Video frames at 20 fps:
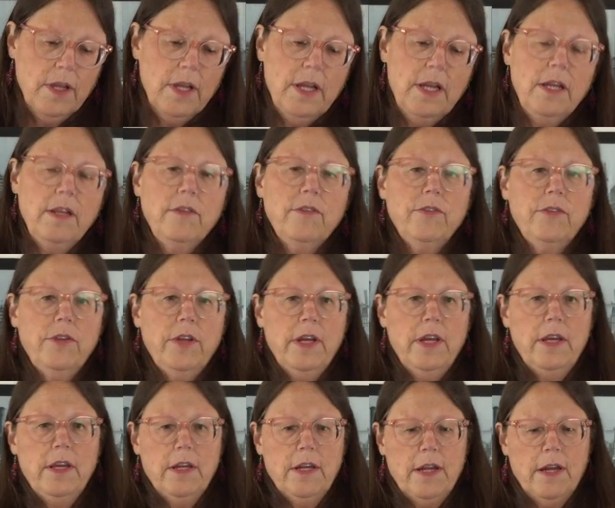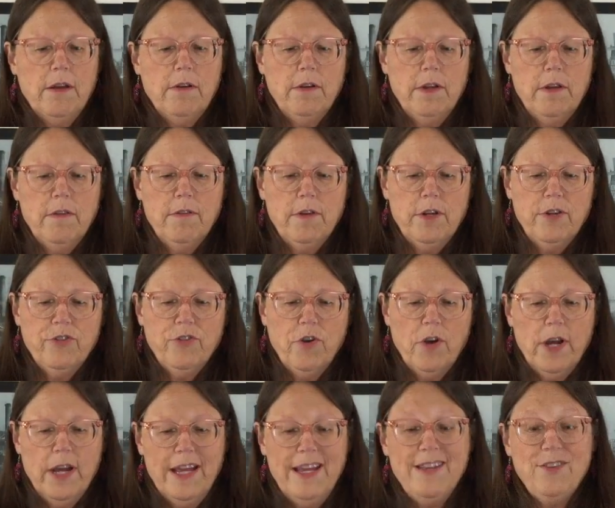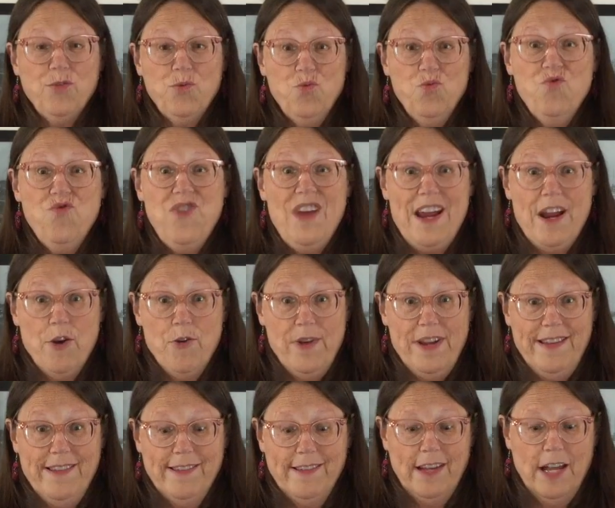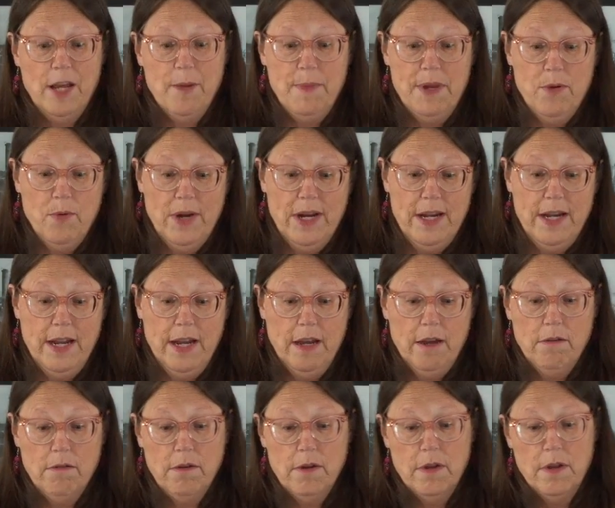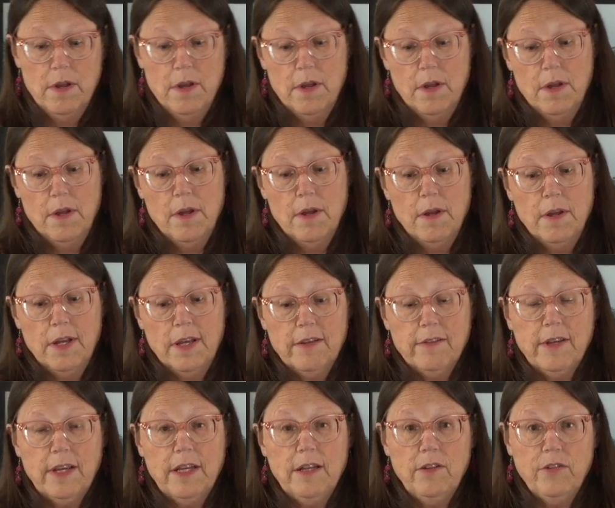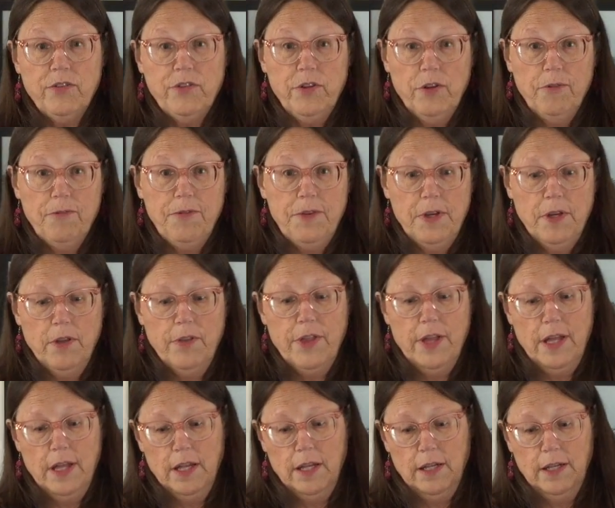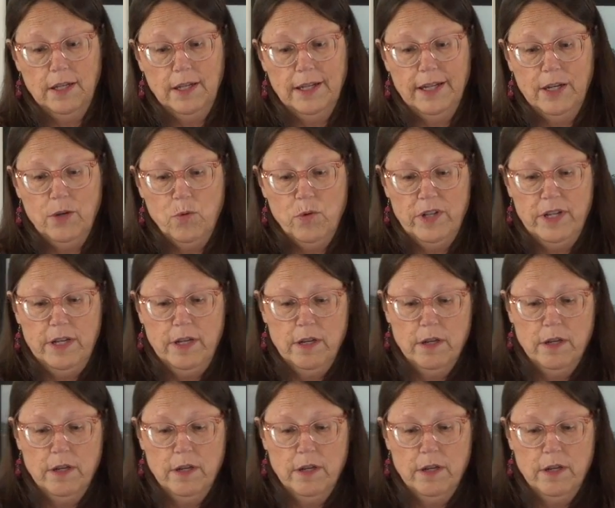Let's take it out and give it a try. It's very slimy right now because I can still feel the liquid